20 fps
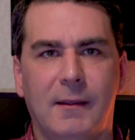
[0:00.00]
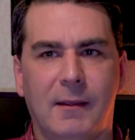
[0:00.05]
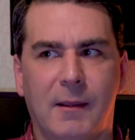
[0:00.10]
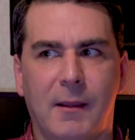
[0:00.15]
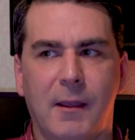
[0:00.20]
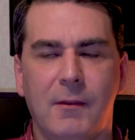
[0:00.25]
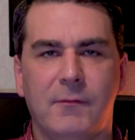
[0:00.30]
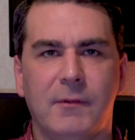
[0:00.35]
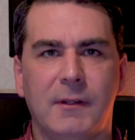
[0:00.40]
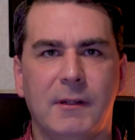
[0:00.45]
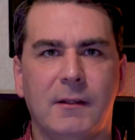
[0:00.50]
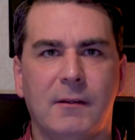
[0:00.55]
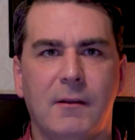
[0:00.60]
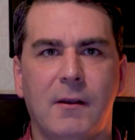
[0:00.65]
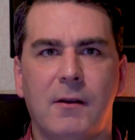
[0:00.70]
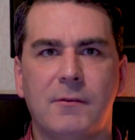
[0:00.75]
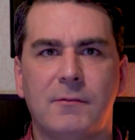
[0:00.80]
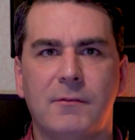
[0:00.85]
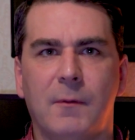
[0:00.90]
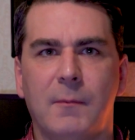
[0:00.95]
hopefully the
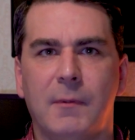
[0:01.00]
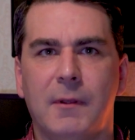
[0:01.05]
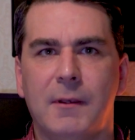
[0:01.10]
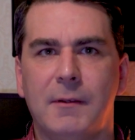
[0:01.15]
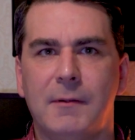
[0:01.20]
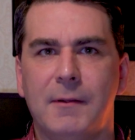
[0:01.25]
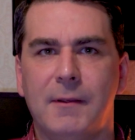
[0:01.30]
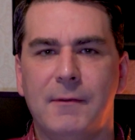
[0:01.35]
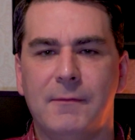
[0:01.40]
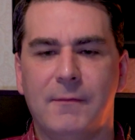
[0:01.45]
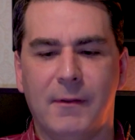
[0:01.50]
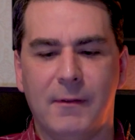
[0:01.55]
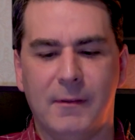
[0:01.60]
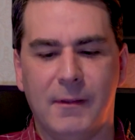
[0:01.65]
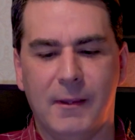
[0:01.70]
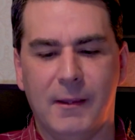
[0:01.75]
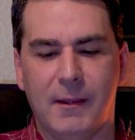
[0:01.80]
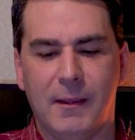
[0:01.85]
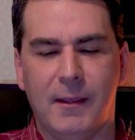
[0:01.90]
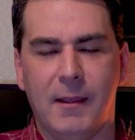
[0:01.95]
car's not blown over.
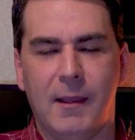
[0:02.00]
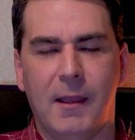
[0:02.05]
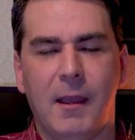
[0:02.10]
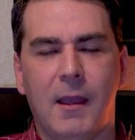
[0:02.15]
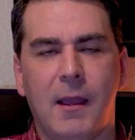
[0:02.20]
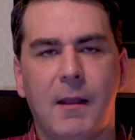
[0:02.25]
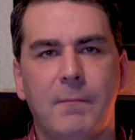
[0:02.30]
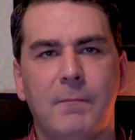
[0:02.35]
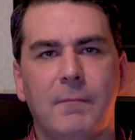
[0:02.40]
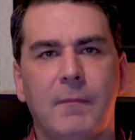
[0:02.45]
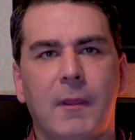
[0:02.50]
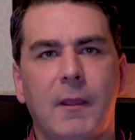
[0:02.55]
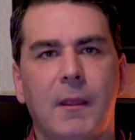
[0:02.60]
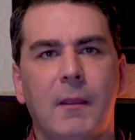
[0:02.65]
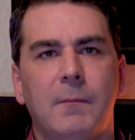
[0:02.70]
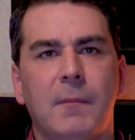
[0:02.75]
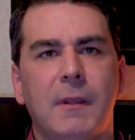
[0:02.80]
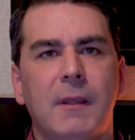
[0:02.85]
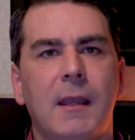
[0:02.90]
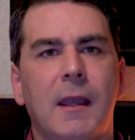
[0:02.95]

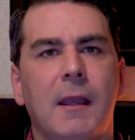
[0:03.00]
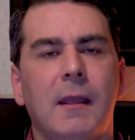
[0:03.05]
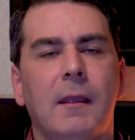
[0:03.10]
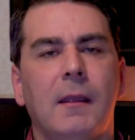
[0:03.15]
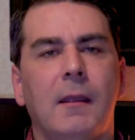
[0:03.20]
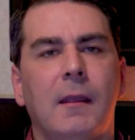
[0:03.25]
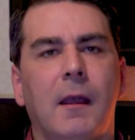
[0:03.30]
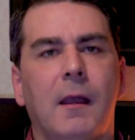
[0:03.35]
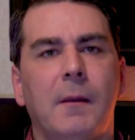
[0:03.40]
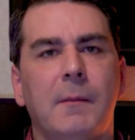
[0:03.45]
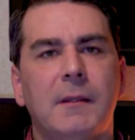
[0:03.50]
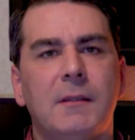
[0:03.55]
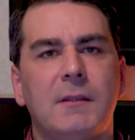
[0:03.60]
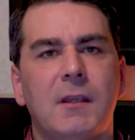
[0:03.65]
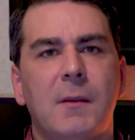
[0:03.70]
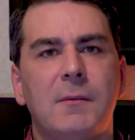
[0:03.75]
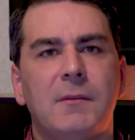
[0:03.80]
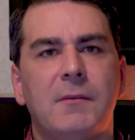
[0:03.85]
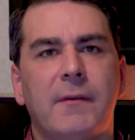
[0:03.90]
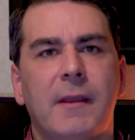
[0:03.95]
But yeah, in
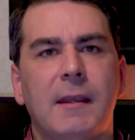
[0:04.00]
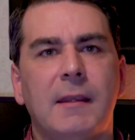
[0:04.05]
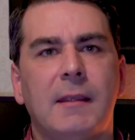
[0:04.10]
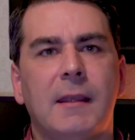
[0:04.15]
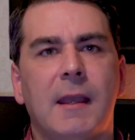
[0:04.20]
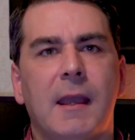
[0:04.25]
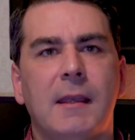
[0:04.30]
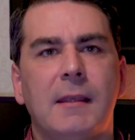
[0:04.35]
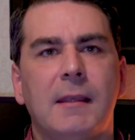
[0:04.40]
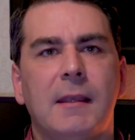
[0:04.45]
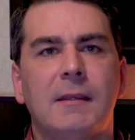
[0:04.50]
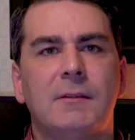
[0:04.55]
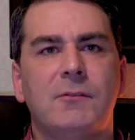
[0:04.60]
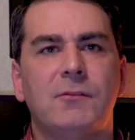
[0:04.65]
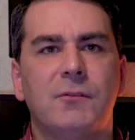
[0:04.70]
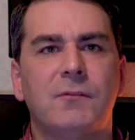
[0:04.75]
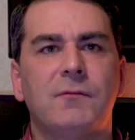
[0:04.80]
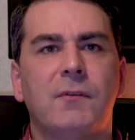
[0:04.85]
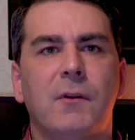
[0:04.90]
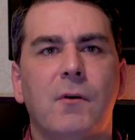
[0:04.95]
terms of 8K, it's
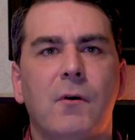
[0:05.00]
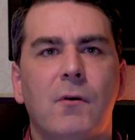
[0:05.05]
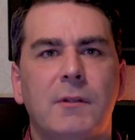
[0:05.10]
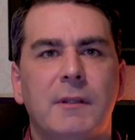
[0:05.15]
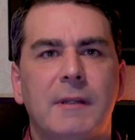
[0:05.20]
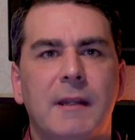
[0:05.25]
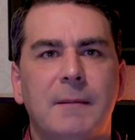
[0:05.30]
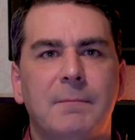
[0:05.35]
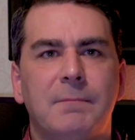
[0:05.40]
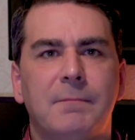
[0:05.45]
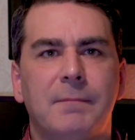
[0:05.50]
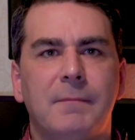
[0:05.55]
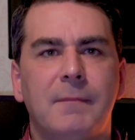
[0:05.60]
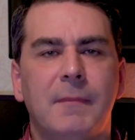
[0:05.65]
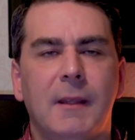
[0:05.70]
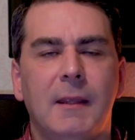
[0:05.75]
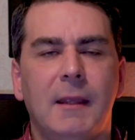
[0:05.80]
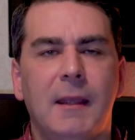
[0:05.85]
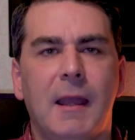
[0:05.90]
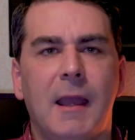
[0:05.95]
just recording it.
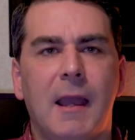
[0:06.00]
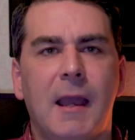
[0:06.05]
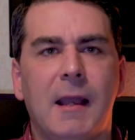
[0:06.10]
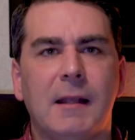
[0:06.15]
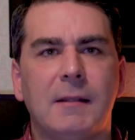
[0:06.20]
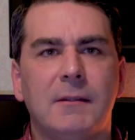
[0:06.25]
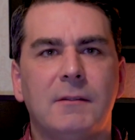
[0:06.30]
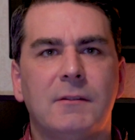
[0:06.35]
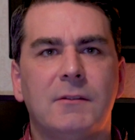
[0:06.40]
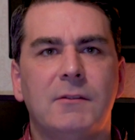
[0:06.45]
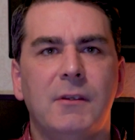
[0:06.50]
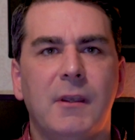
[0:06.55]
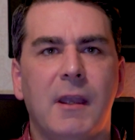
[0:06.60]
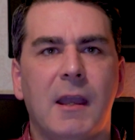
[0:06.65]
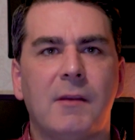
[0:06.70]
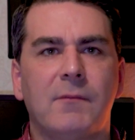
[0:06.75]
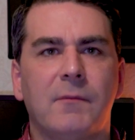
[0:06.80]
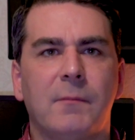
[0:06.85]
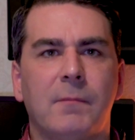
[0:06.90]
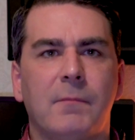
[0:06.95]
And do you
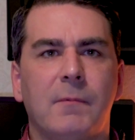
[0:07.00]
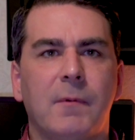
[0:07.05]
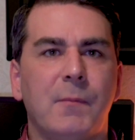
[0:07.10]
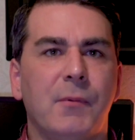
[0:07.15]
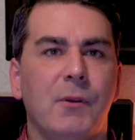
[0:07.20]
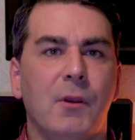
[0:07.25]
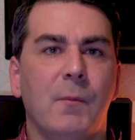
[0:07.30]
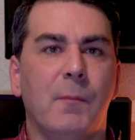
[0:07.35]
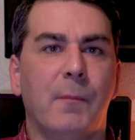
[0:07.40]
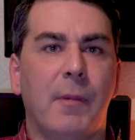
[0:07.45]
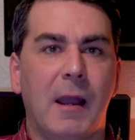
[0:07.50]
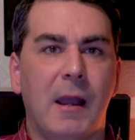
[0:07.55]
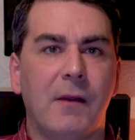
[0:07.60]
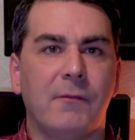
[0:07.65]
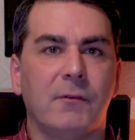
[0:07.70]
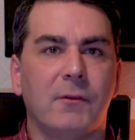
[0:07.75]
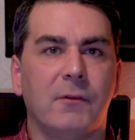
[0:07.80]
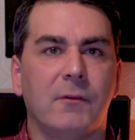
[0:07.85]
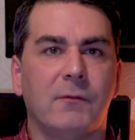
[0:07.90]
have a computer powerful